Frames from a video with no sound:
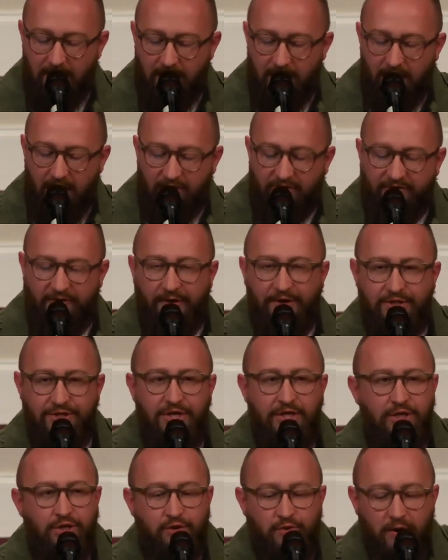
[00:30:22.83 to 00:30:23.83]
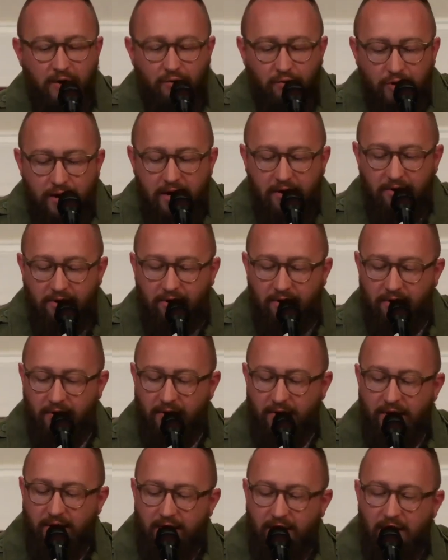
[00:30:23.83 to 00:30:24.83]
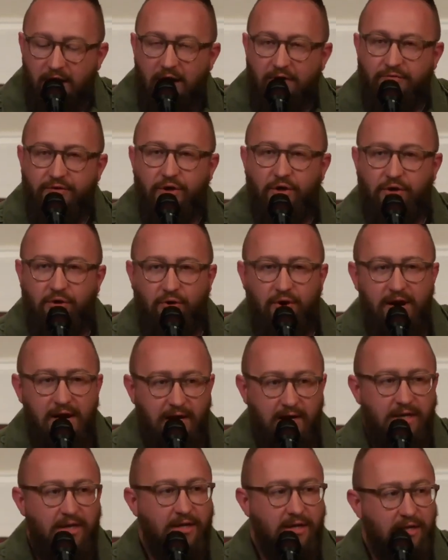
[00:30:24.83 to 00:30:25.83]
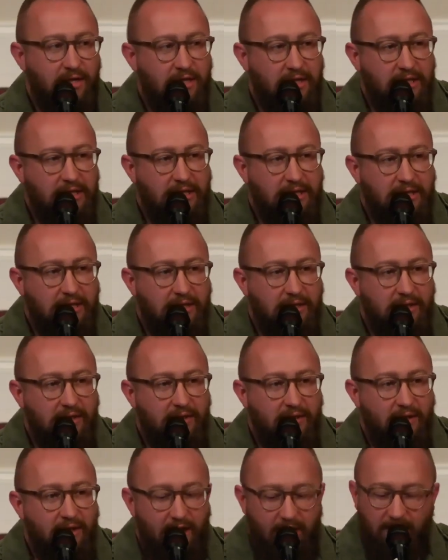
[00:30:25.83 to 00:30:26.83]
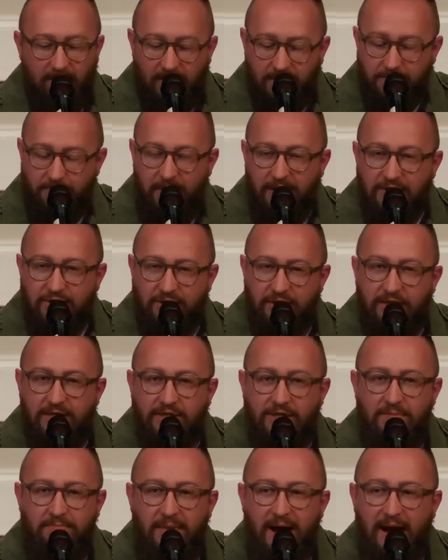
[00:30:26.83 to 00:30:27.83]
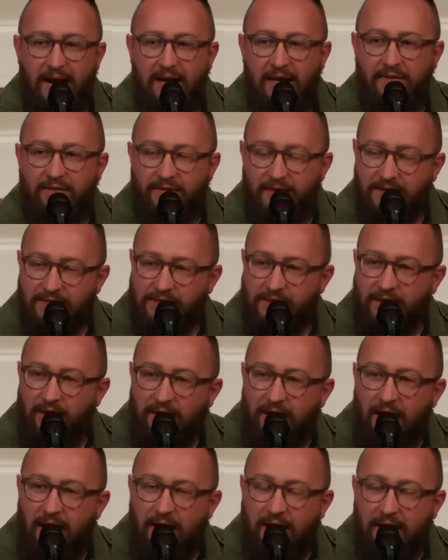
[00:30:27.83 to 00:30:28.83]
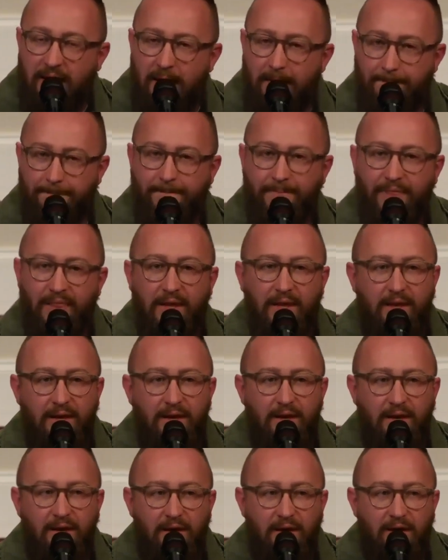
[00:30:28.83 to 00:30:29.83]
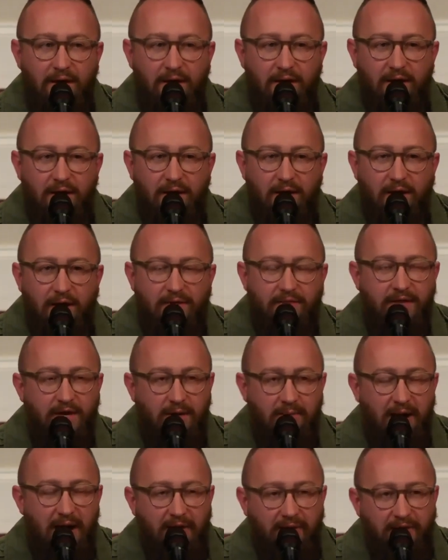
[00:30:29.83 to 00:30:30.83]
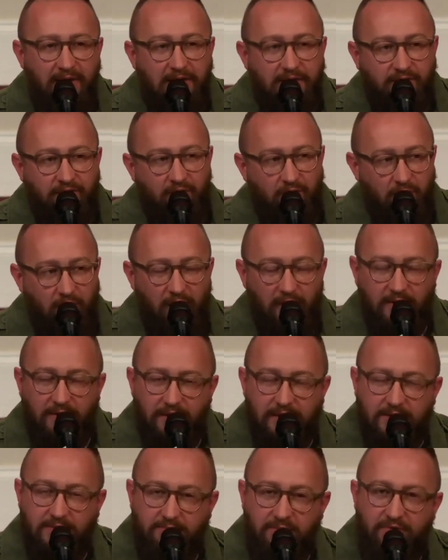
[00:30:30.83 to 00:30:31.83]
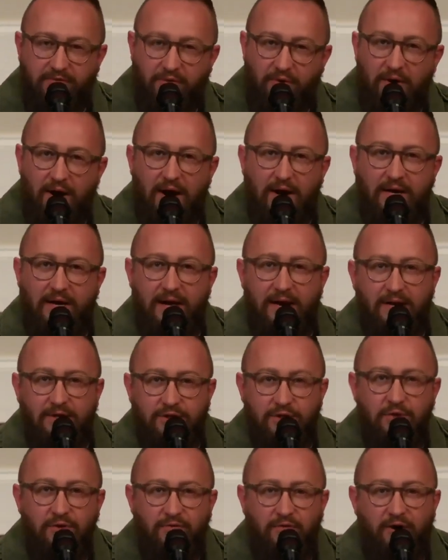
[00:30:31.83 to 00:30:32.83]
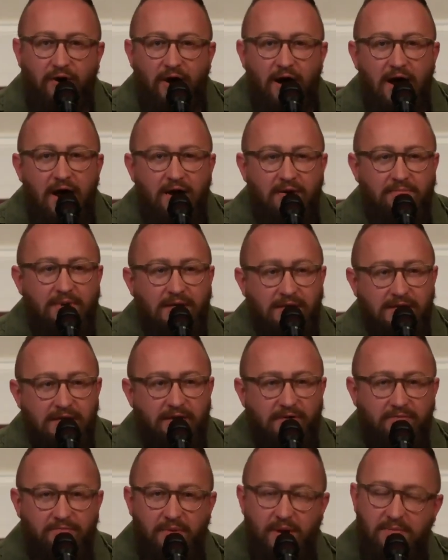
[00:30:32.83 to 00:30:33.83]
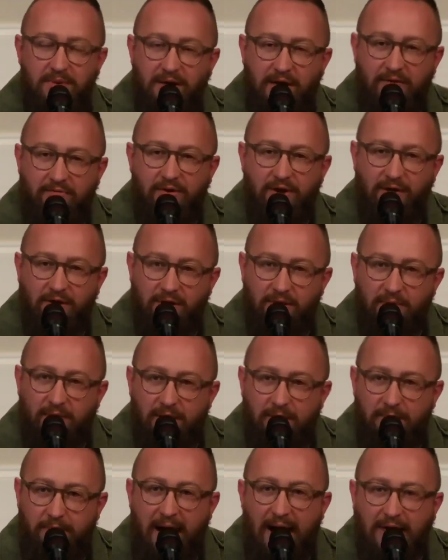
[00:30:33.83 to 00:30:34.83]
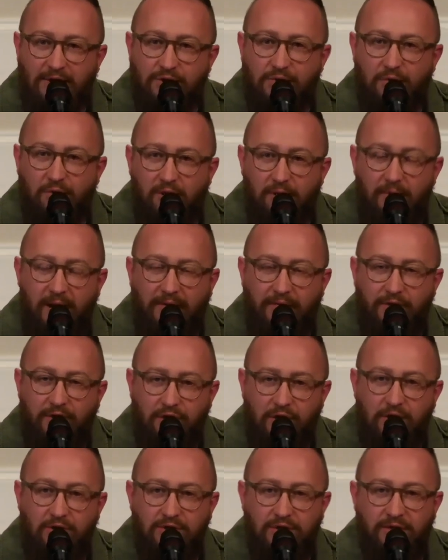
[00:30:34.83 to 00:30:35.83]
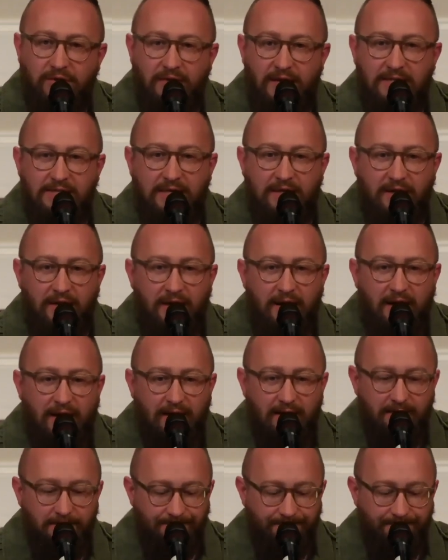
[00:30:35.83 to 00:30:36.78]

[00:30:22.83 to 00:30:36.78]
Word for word: A first century reader of the Greek, and especially somebody in Thessalonica, now, think about this for one, Let's, before I get too far ahead of myself, maybe give you a little bit of backstory about the church in Thessalonica.